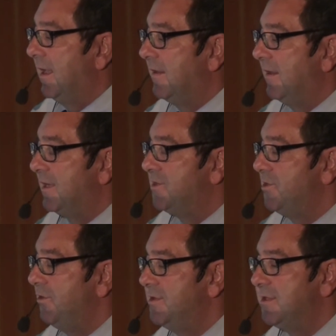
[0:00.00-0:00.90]
and then I
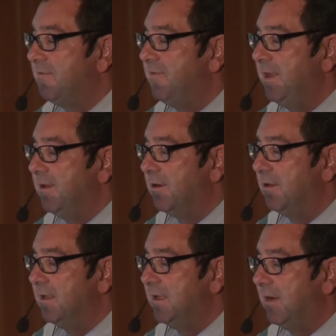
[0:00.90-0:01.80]
choose the
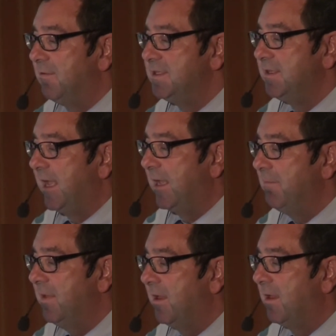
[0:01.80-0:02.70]
field, and that was
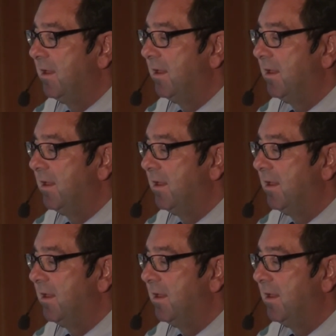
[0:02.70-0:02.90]
name.